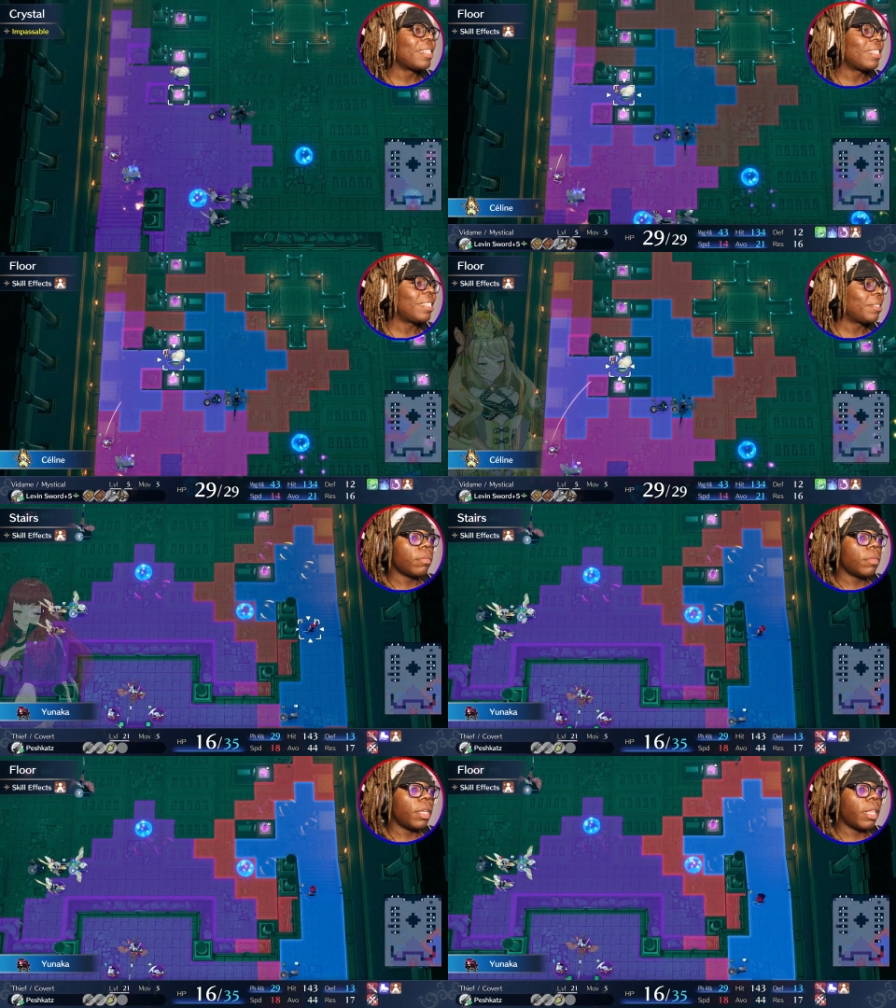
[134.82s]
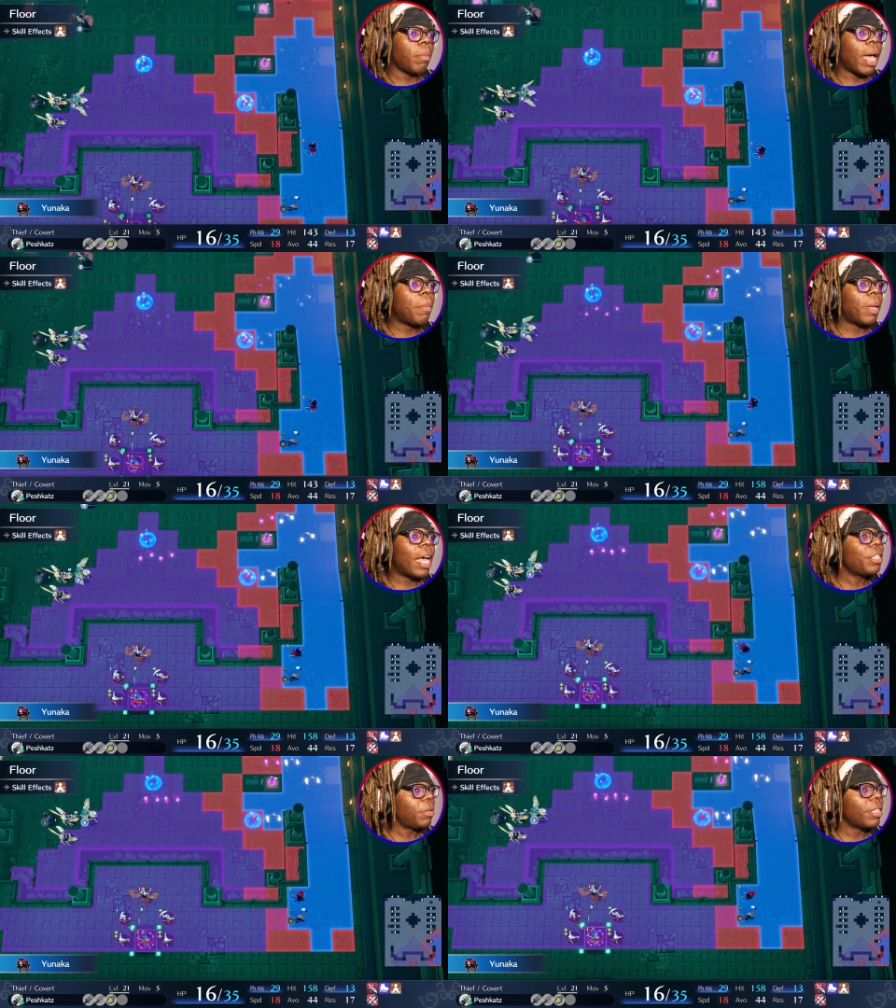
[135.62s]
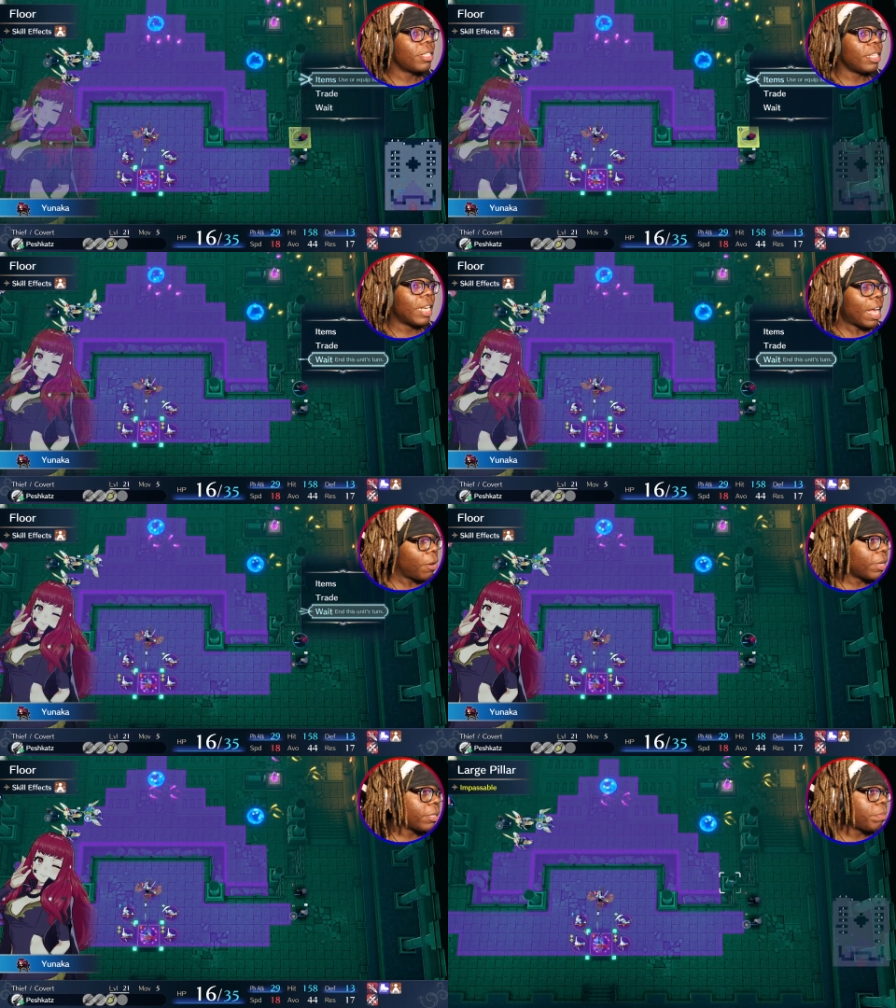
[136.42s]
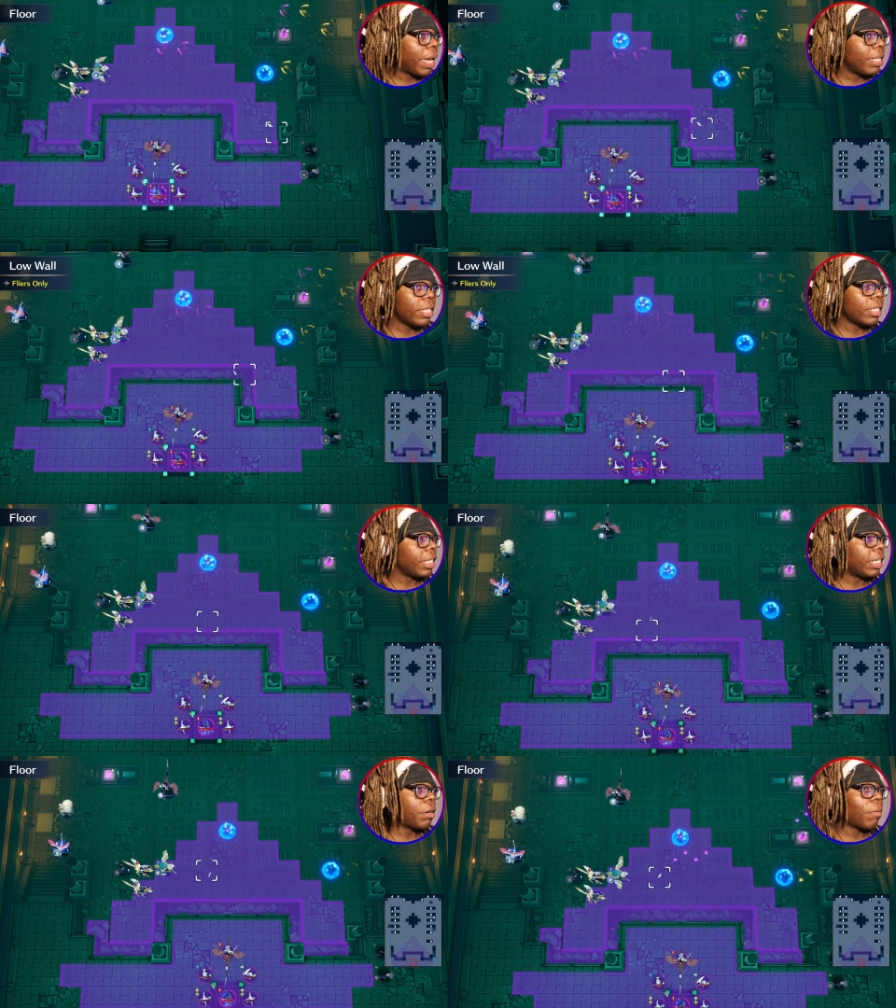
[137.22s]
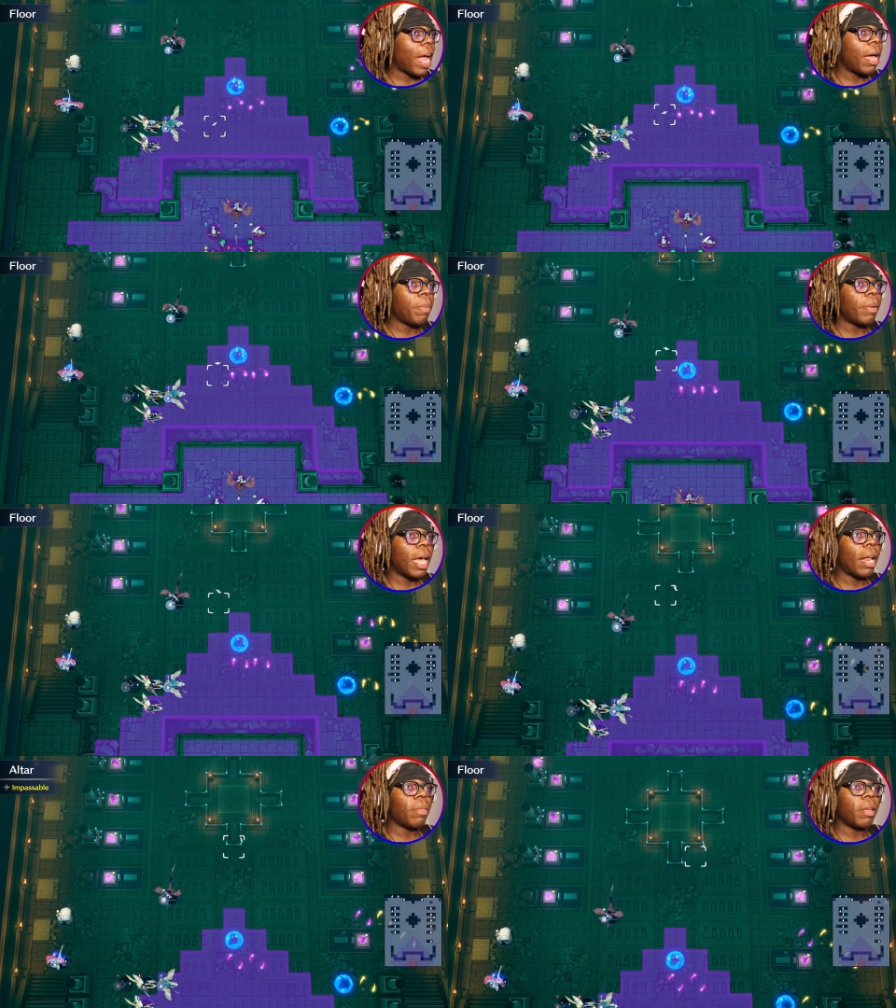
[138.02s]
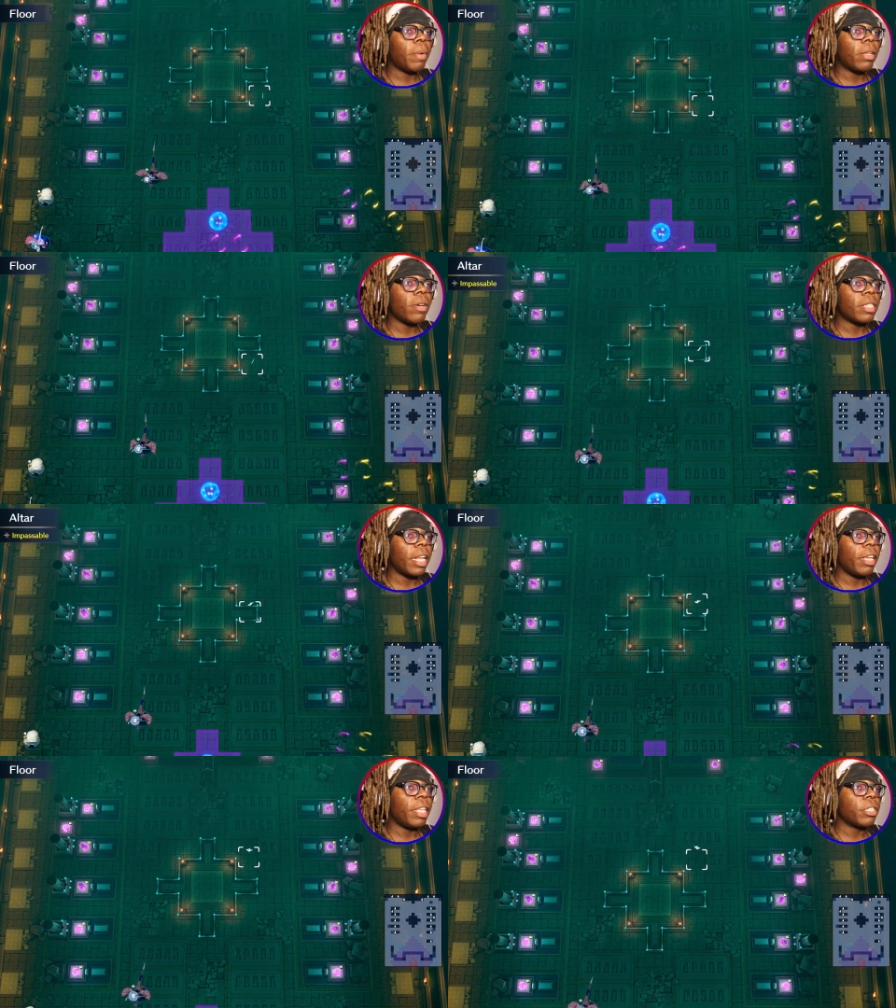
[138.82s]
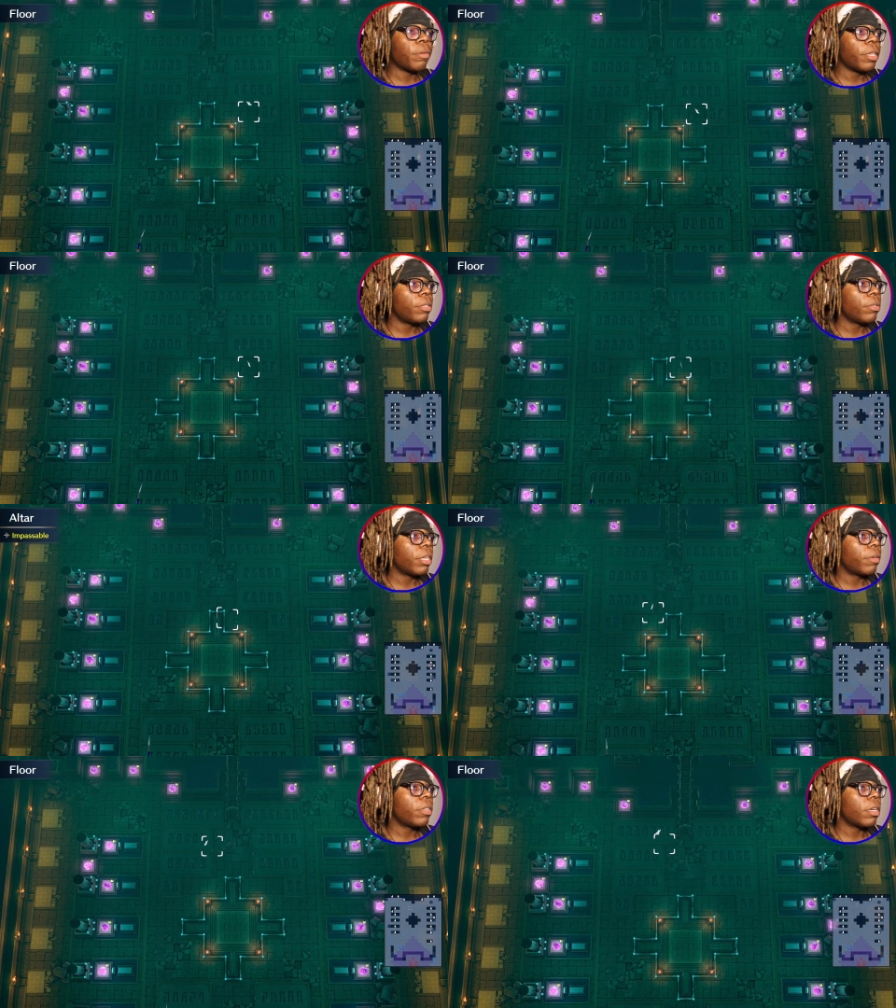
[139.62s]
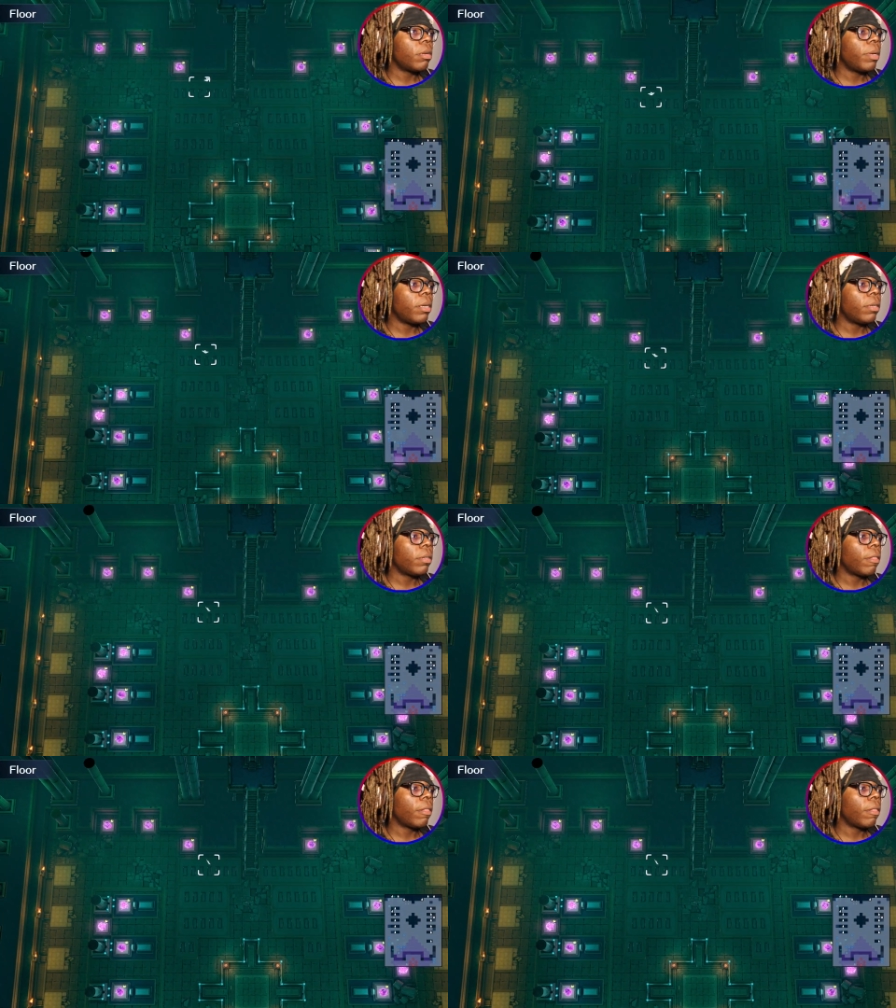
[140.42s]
is. Yeah, the map, as you can see now, is basically a wrap. I don't think we lost any of these crystals they were talking about.